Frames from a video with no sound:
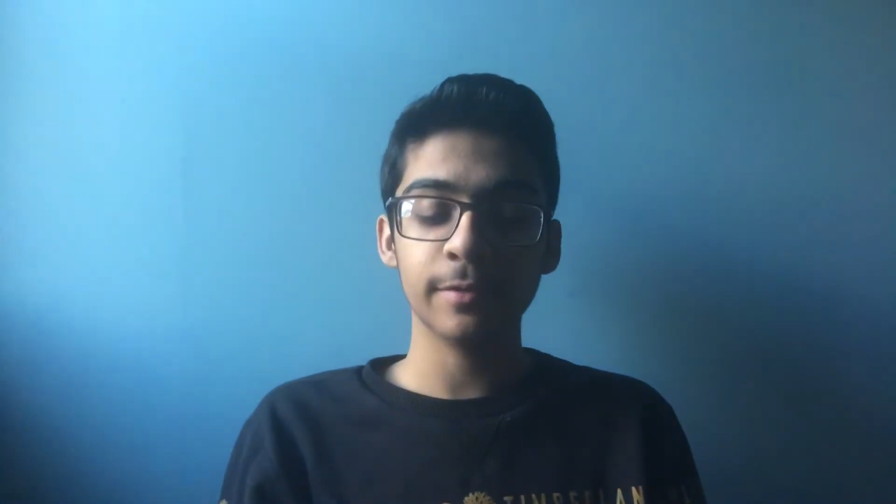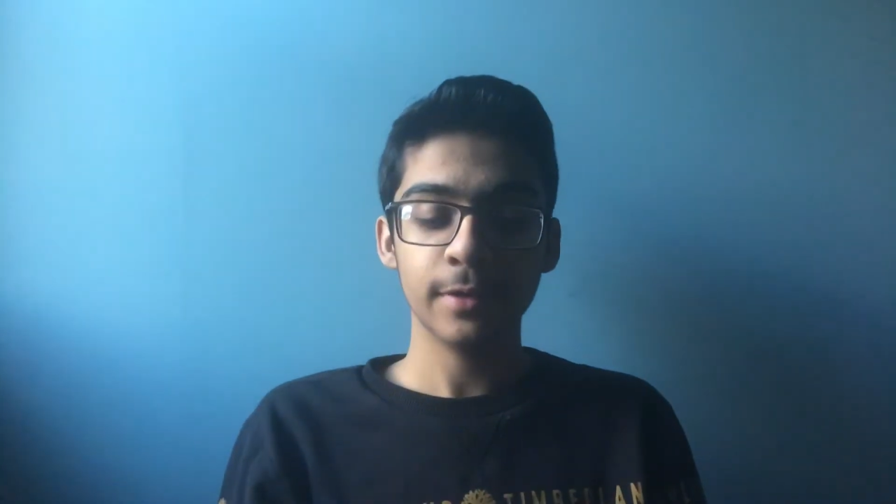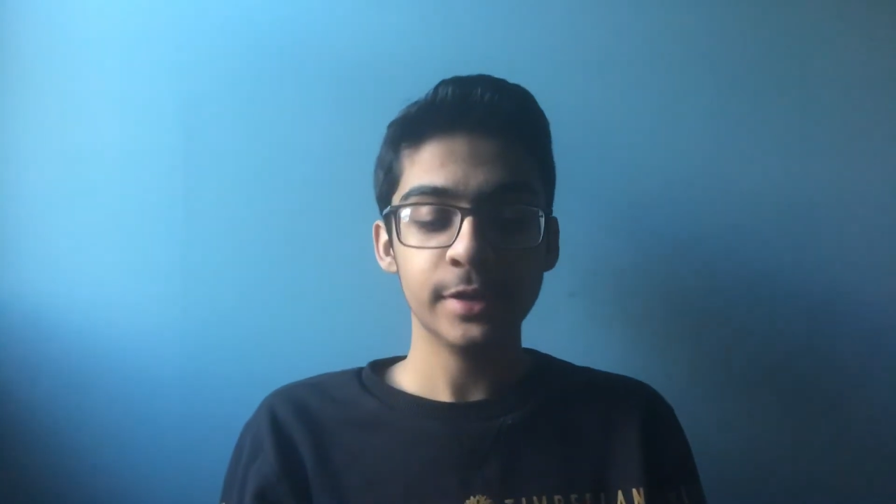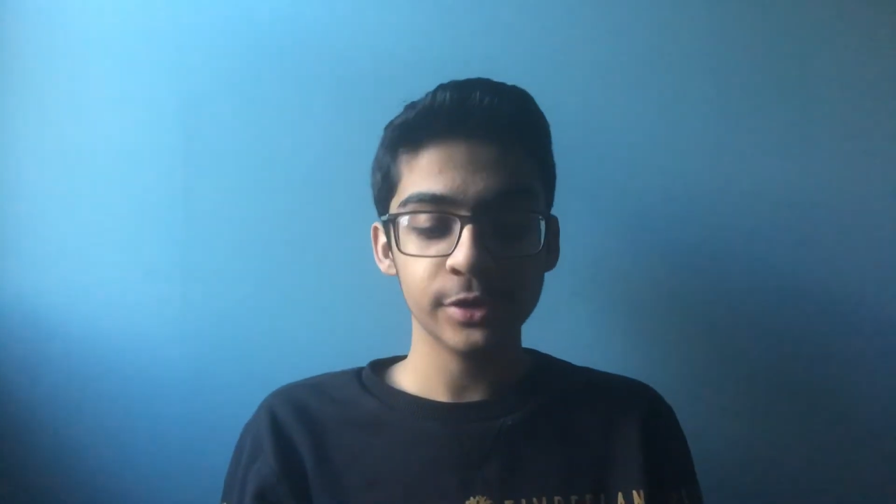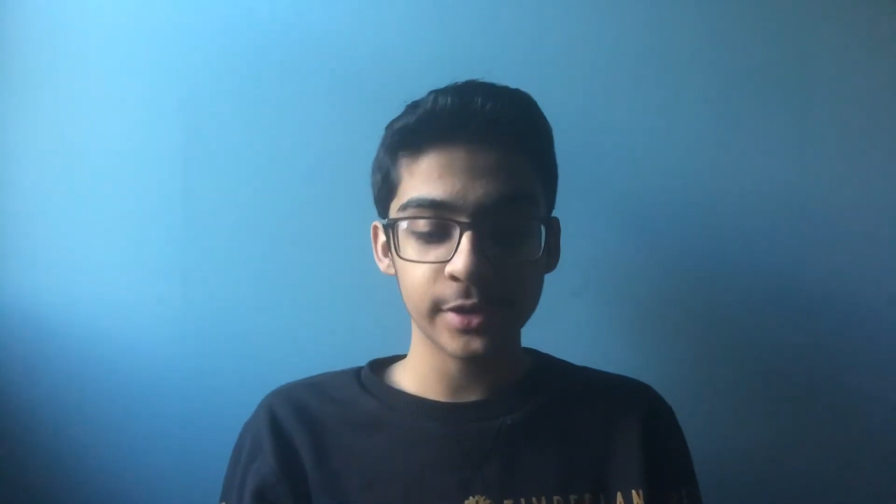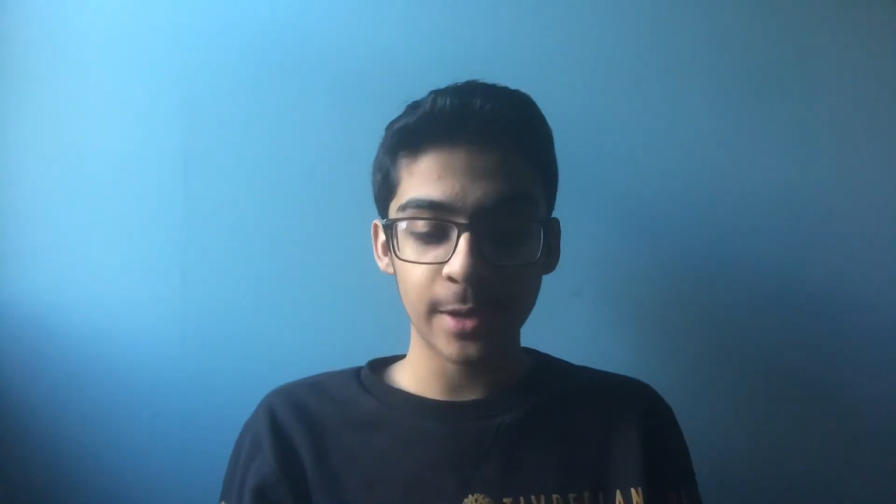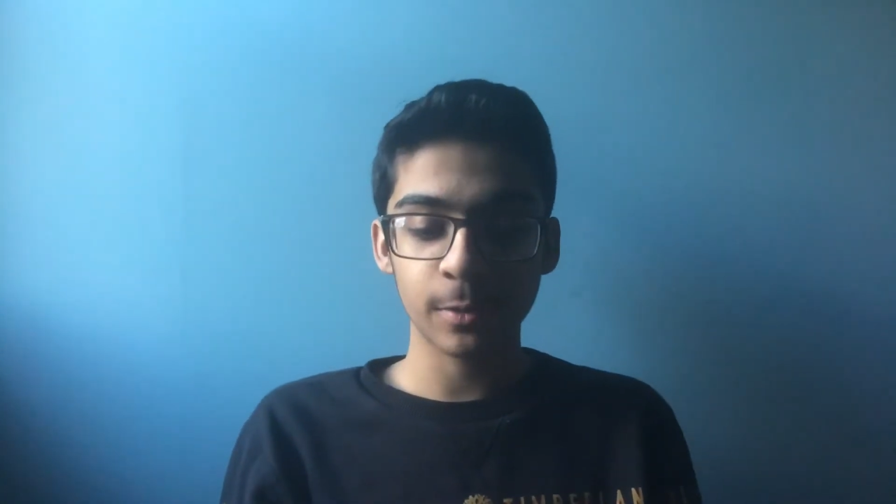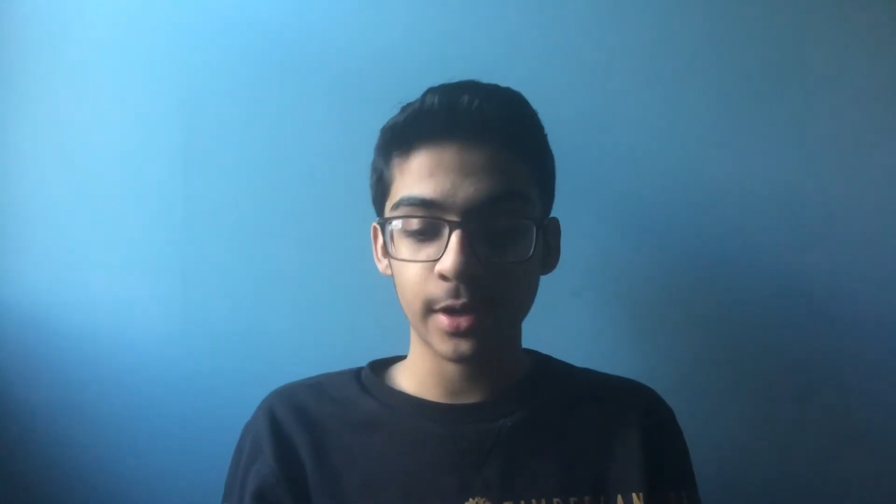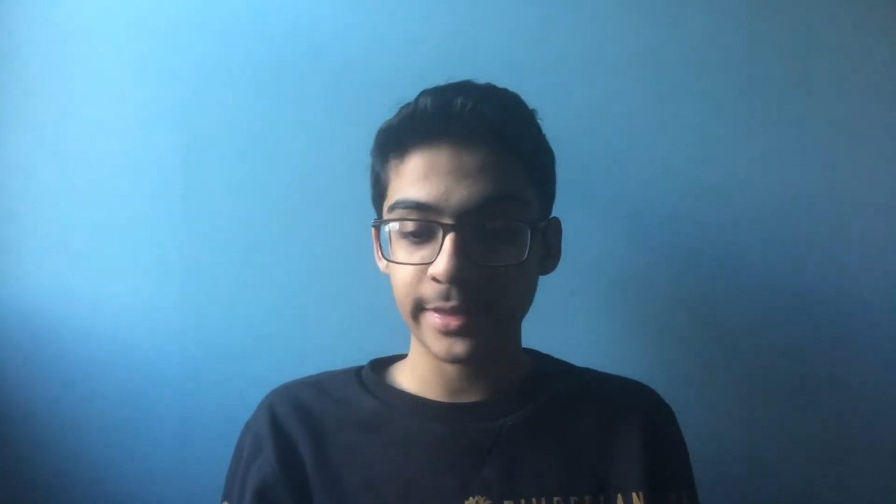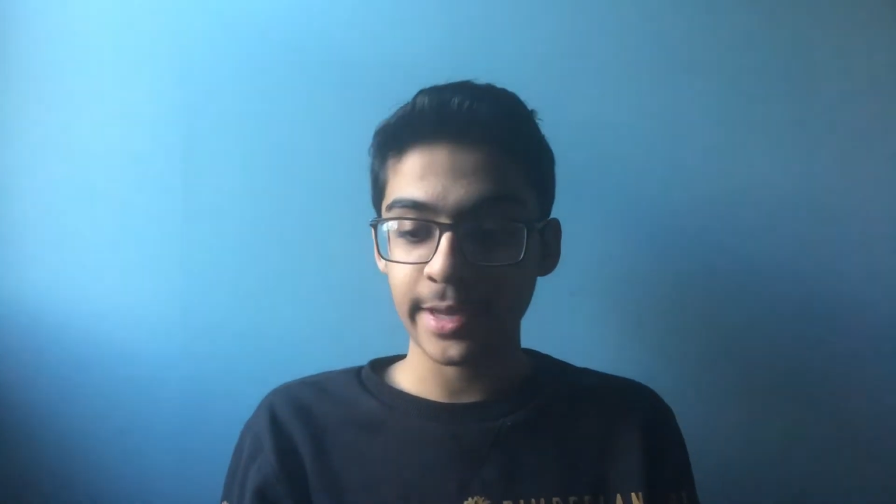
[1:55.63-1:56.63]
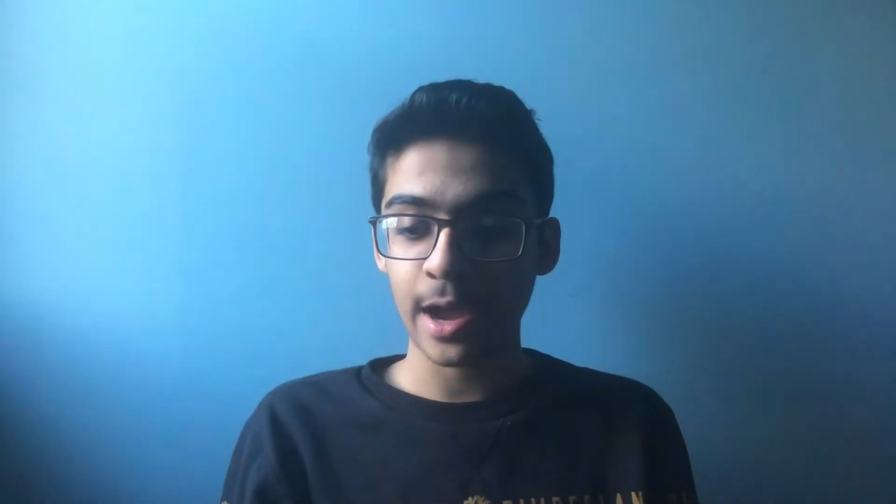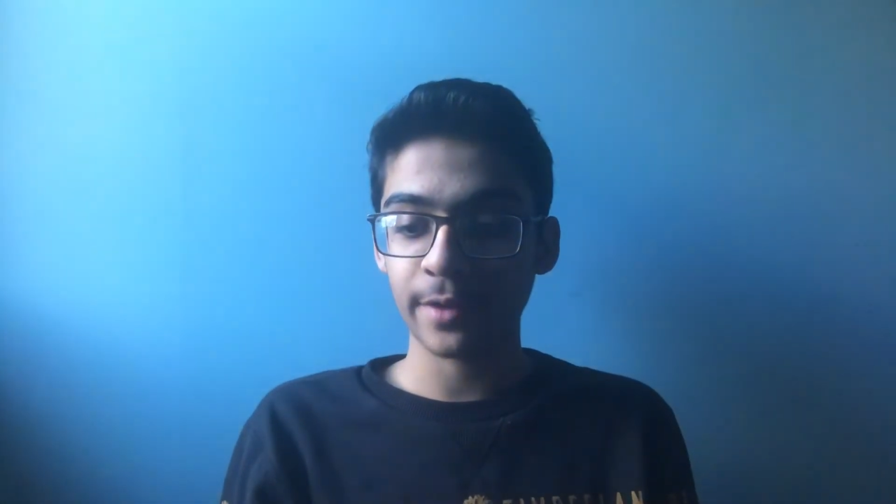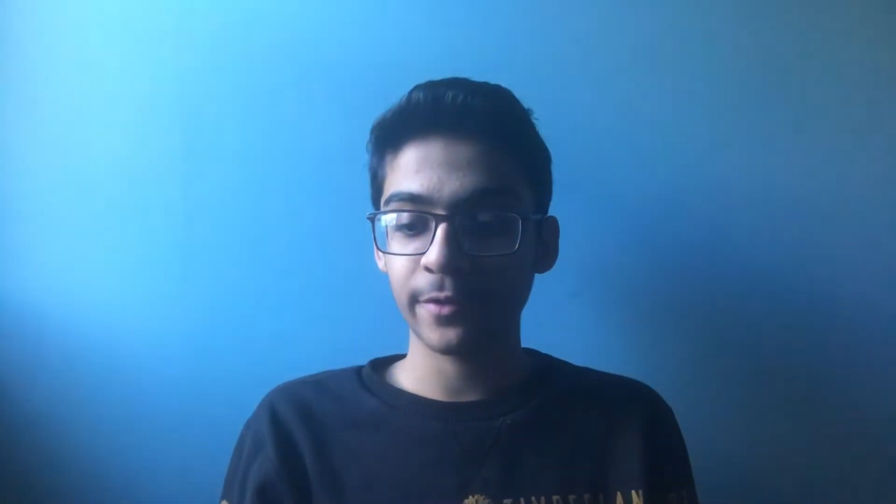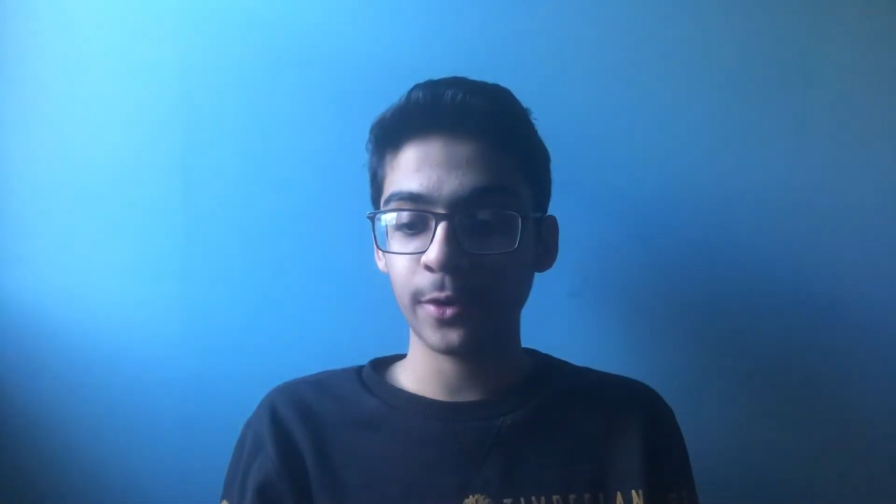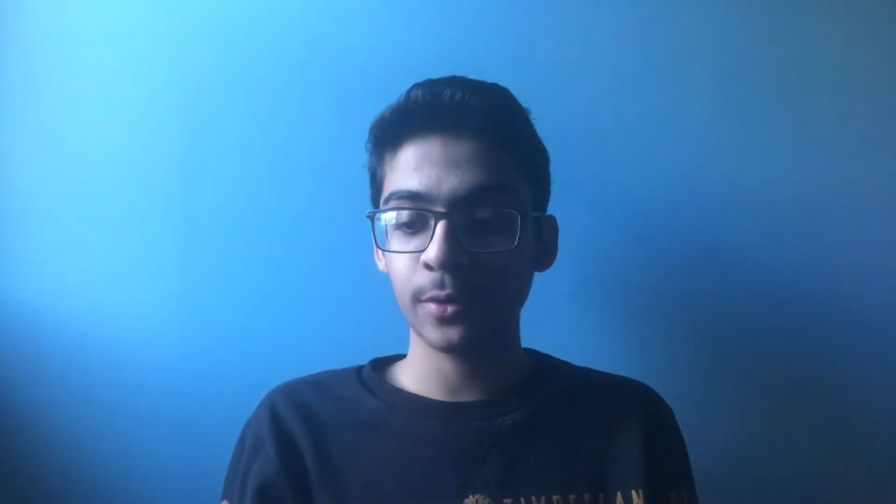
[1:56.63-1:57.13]
features that were on the
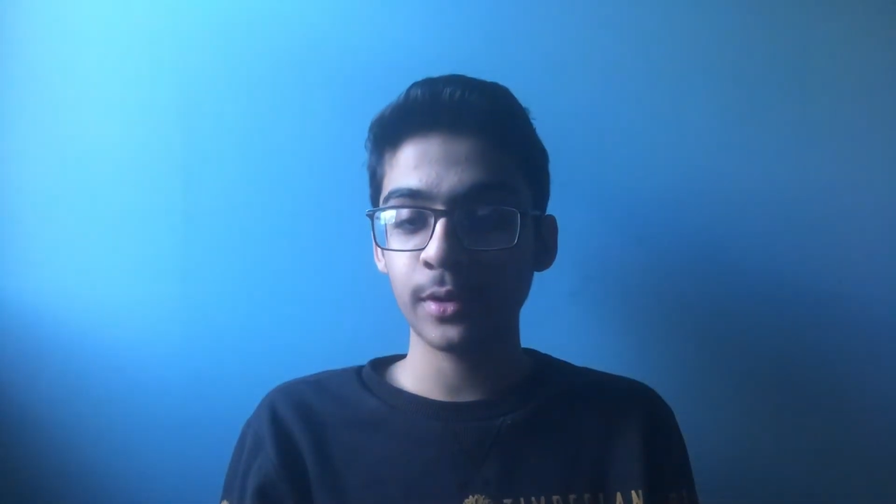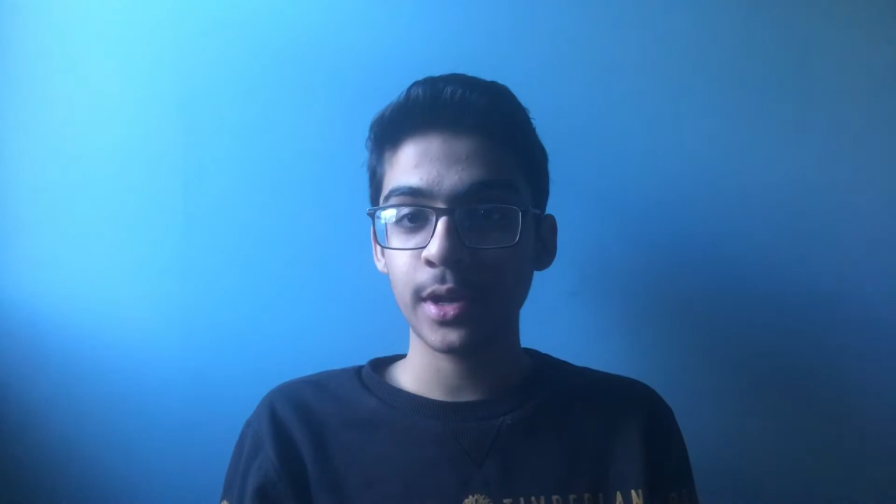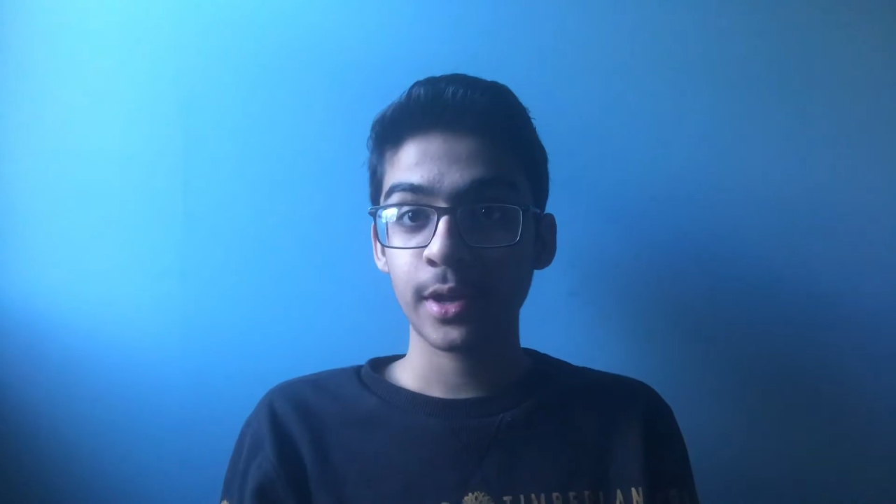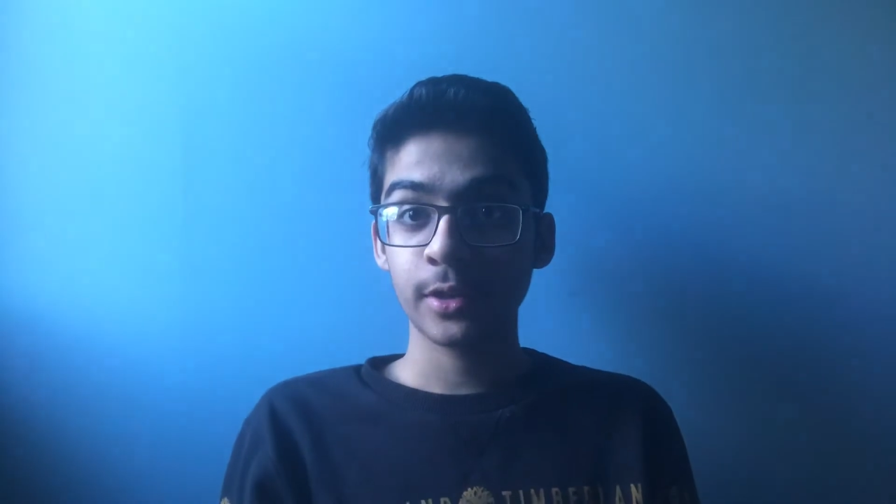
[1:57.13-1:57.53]
iPhone,